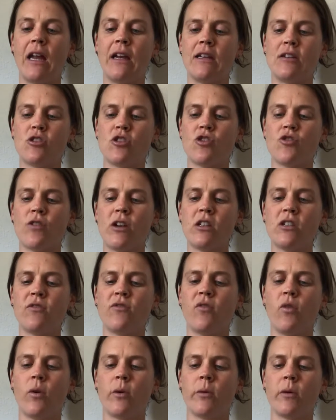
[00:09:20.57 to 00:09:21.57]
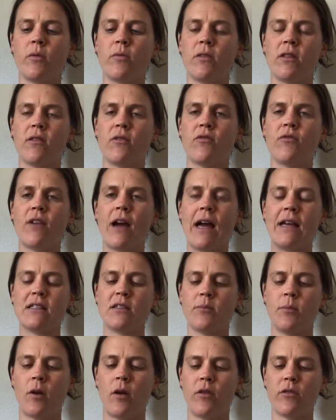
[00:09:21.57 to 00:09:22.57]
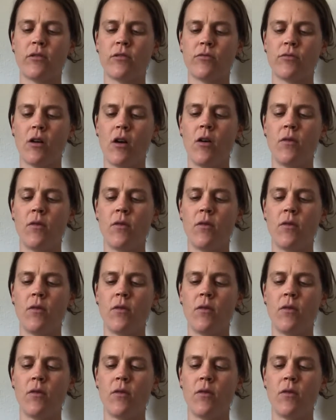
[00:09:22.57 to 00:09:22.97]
and stretched forward with a fastball throw.